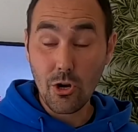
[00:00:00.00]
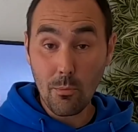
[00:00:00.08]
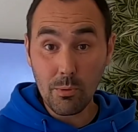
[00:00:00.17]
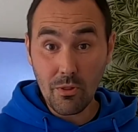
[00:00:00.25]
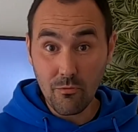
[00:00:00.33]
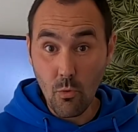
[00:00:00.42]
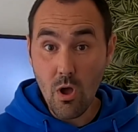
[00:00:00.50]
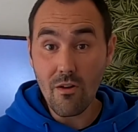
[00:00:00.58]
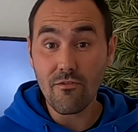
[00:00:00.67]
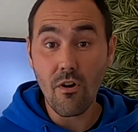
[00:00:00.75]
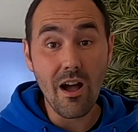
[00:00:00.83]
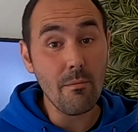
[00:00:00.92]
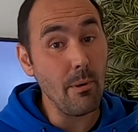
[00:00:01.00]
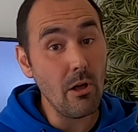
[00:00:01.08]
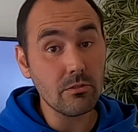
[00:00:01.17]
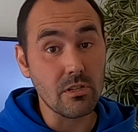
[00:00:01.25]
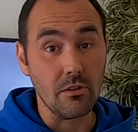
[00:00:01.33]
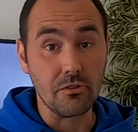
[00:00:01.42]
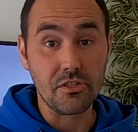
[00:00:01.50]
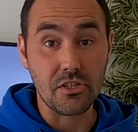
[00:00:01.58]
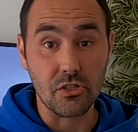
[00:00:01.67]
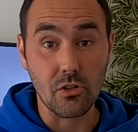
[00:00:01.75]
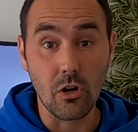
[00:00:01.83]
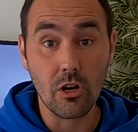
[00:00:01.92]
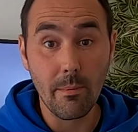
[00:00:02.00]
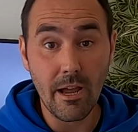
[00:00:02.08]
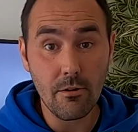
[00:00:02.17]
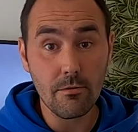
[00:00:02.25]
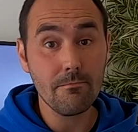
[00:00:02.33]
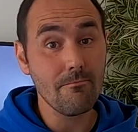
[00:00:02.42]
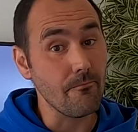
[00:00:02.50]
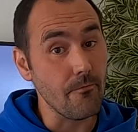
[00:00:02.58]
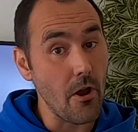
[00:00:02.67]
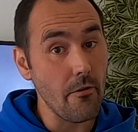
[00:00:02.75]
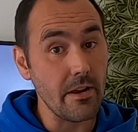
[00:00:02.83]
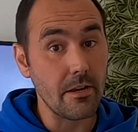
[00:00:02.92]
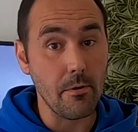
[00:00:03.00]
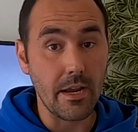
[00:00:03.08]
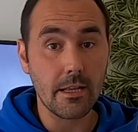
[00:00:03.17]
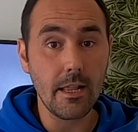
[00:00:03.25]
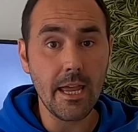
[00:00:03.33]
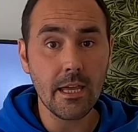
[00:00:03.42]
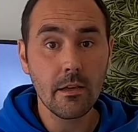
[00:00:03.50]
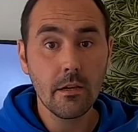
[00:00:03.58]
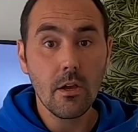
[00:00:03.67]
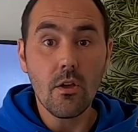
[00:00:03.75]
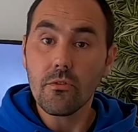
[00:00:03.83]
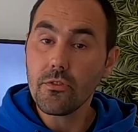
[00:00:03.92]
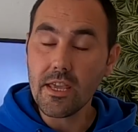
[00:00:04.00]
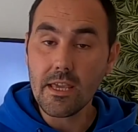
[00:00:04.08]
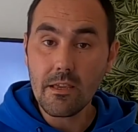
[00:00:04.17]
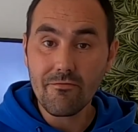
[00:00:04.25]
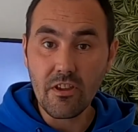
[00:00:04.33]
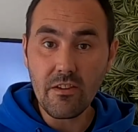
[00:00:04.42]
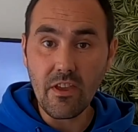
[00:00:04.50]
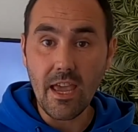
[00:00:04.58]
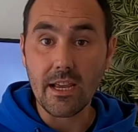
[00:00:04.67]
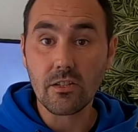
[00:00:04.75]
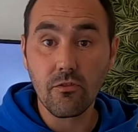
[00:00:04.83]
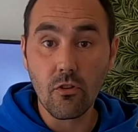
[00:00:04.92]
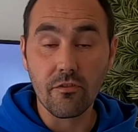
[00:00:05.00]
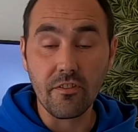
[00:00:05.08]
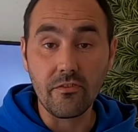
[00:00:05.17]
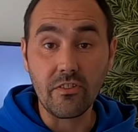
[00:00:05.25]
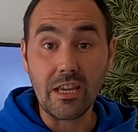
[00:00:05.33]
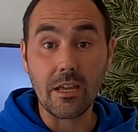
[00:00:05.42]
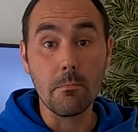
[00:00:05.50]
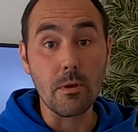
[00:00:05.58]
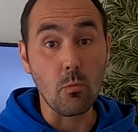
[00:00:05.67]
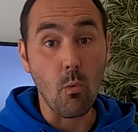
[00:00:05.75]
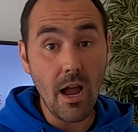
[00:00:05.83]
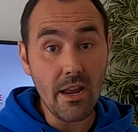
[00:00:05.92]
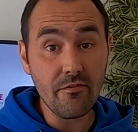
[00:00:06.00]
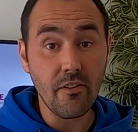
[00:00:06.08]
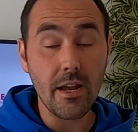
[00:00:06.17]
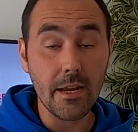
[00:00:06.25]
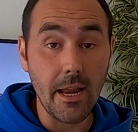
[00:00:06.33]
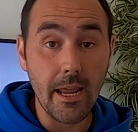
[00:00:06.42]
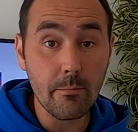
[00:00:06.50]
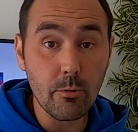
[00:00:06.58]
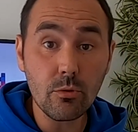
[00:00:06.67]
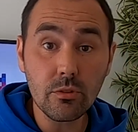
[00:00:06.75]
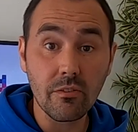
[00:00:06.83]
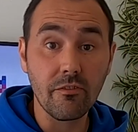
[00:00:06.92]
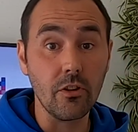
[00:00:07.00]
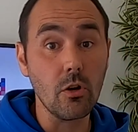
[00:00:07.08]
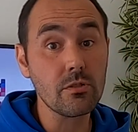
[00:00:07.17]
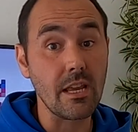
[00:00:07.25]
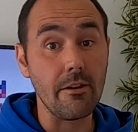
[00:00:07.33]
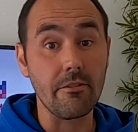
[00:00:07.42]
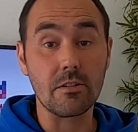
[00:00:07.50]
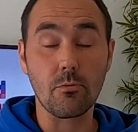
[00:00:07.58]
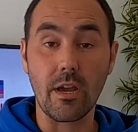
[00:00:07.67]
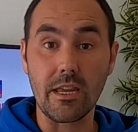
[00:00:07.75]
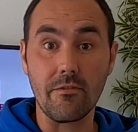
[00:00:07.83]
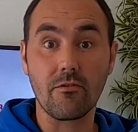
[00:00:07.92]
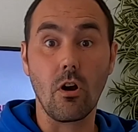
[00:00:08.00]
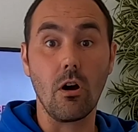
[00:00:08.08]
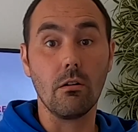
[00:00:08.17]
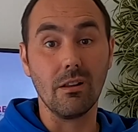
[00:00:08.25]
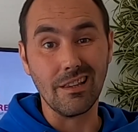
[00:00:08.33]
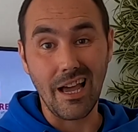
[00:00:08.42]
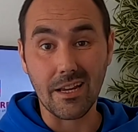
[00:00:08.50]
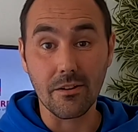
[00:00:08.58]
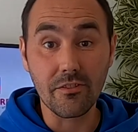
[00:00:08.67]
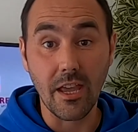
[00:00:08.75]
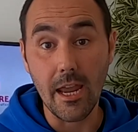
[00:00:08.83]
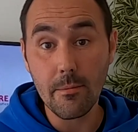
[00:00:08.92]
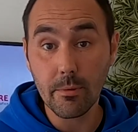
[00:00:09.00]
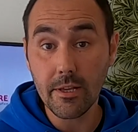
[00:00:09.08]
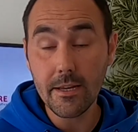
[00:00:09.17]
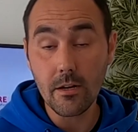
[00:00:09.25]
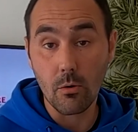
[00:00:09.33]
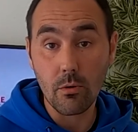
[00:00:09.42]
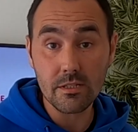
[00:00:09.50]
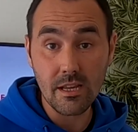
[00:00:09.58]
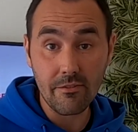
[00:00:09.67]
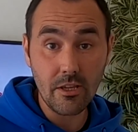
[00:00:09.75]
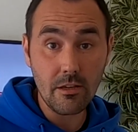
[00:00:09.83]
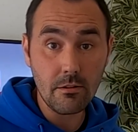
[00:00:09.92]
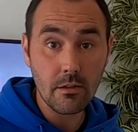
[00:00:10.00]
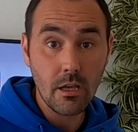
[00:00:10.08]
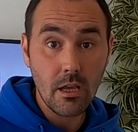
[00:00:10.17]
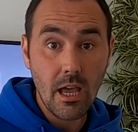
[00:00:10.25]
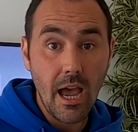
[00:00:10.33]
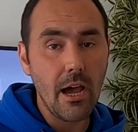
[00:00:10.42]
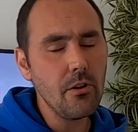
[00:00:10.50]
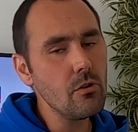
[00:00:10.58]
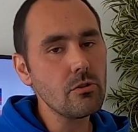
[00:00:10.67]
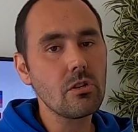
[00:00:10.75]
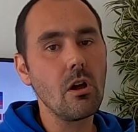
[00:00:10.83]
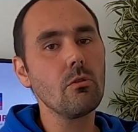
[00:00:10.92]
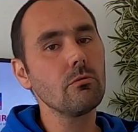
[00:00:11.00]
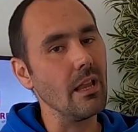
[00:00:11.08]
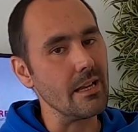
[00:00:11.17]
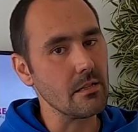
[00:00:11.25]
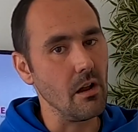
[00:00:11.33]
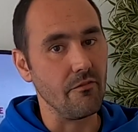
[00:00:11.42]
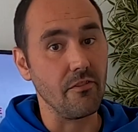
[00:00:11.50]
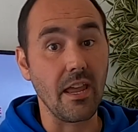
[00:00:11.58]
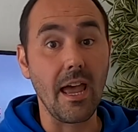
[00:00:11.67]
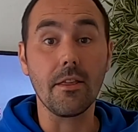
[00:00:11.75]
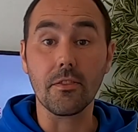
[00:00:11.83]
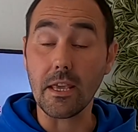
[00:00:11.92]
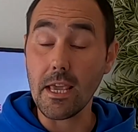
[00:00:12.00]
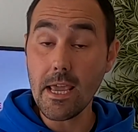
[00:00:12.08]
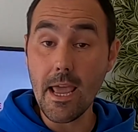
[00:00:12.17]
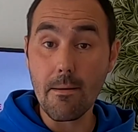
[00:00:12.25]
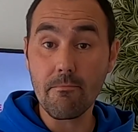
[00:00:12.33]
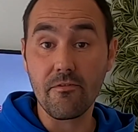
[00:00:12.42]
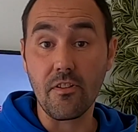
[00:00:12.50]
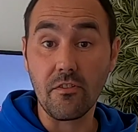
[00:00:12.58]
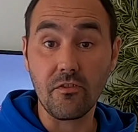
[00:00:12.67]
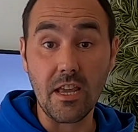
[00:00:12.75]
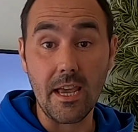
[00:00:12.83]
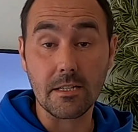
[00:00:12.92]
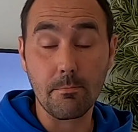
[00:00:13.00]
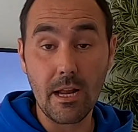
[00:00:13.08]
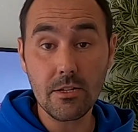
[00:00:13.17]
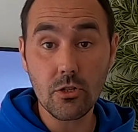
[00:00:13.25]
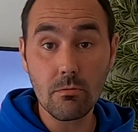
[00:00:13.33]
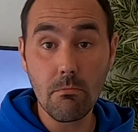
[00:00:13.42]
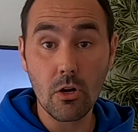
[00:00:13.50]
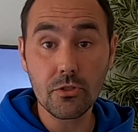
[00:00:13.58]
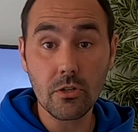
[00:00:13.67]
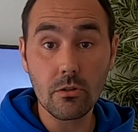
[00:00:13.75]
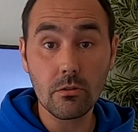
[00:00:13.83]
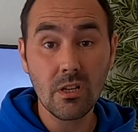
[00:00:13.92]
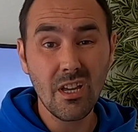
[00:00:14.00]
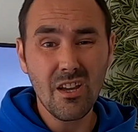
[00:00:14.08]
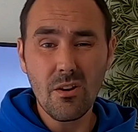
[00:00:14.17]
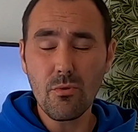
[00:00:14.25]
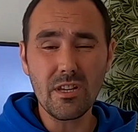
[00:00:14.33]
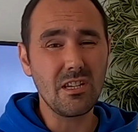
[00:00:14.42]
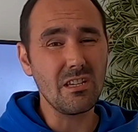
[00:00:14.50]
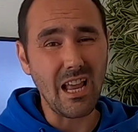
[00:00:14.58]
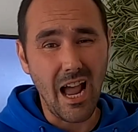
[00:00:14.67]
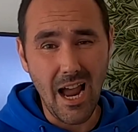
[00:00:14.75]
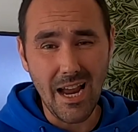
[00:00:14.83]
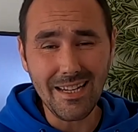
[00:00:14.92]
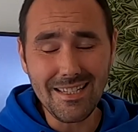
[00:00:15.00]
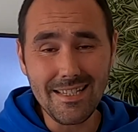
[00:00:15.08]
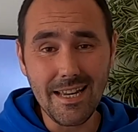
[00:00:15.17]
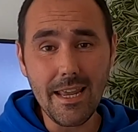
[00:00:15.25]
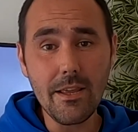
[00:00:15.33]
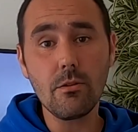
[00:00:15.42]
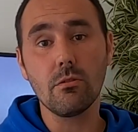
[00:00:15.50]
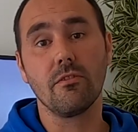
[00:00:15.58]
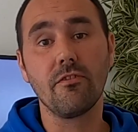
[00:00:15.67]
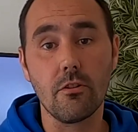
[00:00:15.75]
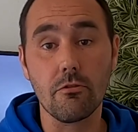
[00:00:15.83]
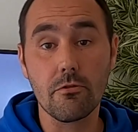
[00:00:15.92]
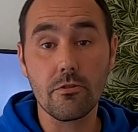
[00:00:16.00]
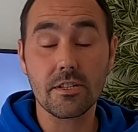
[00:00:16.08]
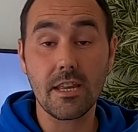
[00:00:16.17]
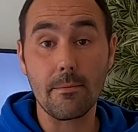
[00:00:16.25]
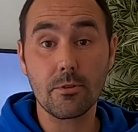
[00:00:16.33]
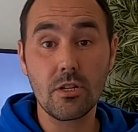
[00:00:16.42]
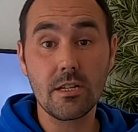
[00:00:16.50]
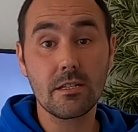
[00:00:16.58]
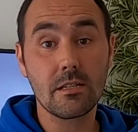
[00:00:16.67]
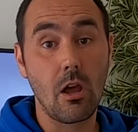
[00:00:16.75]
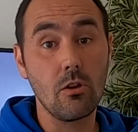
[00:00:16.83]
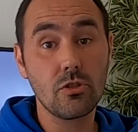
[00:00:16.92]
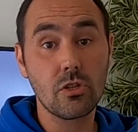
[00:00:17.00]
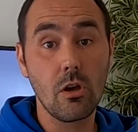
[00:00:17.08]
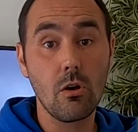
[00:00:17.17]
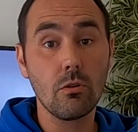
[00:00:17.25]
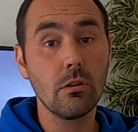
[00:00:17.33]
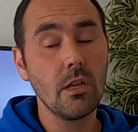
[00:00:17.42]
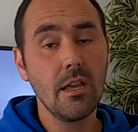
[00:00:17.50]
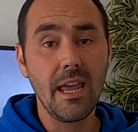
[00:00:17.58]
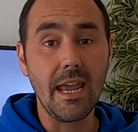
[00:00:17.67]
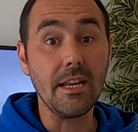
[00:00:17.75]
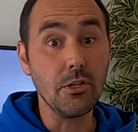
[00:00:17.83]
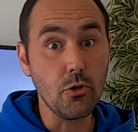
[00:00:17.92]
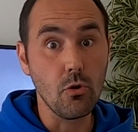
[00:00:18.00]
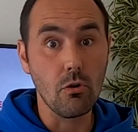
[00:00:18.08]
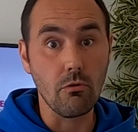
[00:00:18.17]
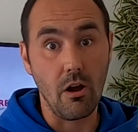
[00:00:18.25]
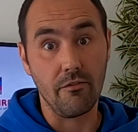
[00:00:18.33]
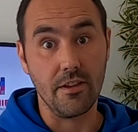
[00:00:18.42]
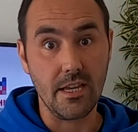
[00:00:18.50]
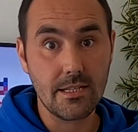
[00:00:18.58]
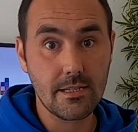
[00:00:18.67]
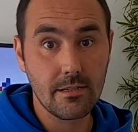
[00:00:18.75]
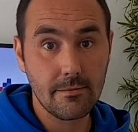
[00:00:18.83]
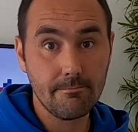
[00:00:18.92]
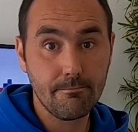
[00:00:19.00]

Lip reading: A couple of worthwhile bolt-ons to talk about very quickly. The VVX450 can be Wi-Fi enabled for those areas where you've got lack of cabling or what have you. And also, let's not forget the EM50 expansion module, which is ideal for a receptionist console in your office.